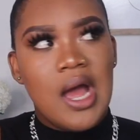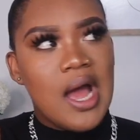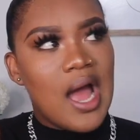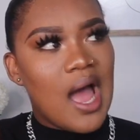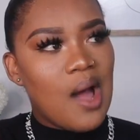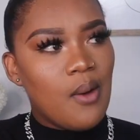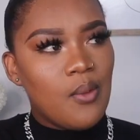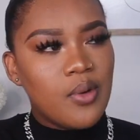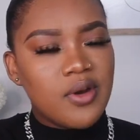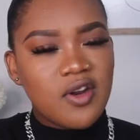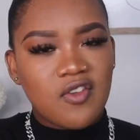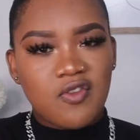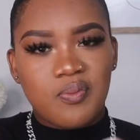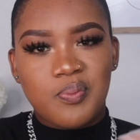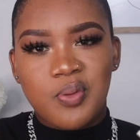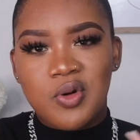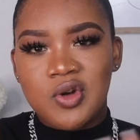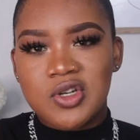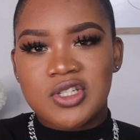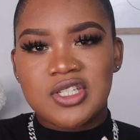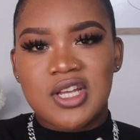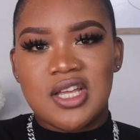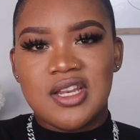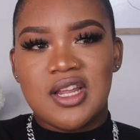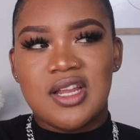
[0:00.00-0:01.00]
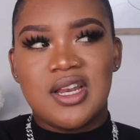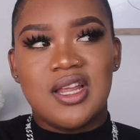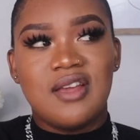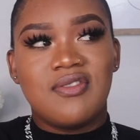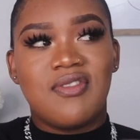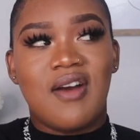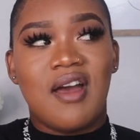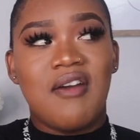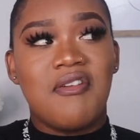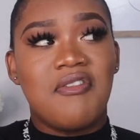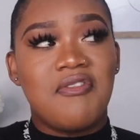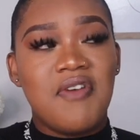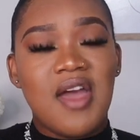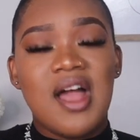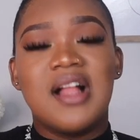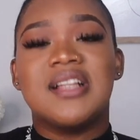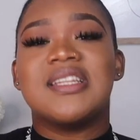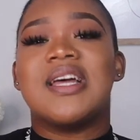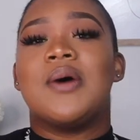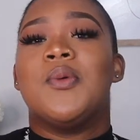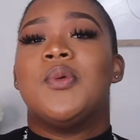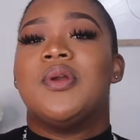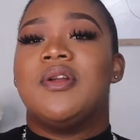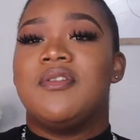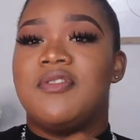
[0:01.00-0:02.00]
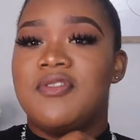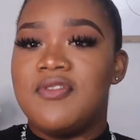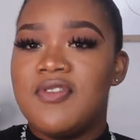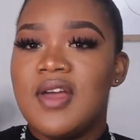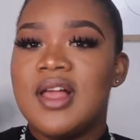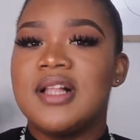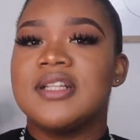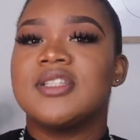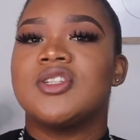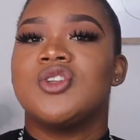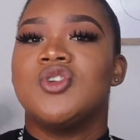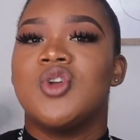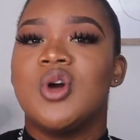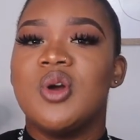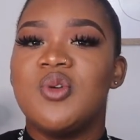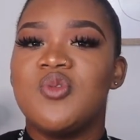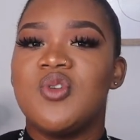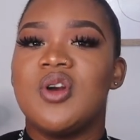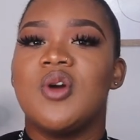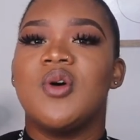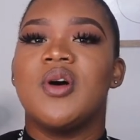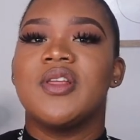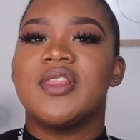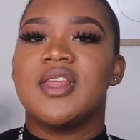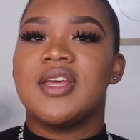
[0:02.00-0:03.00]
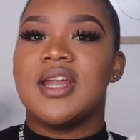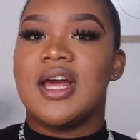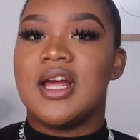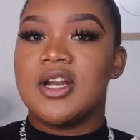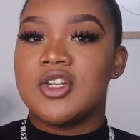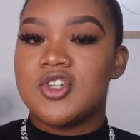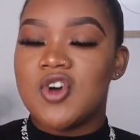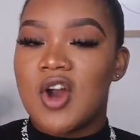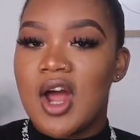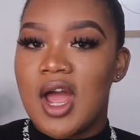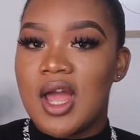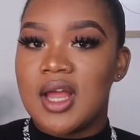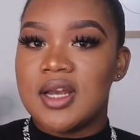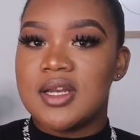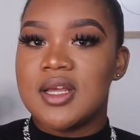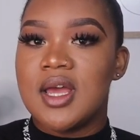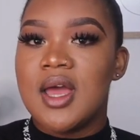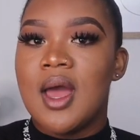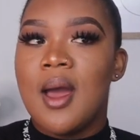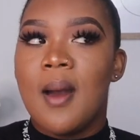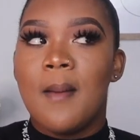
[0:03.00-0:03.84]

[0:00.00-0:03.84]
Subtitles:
I would have pushed, and then if I failed, I would have failed knowing very well that I tried.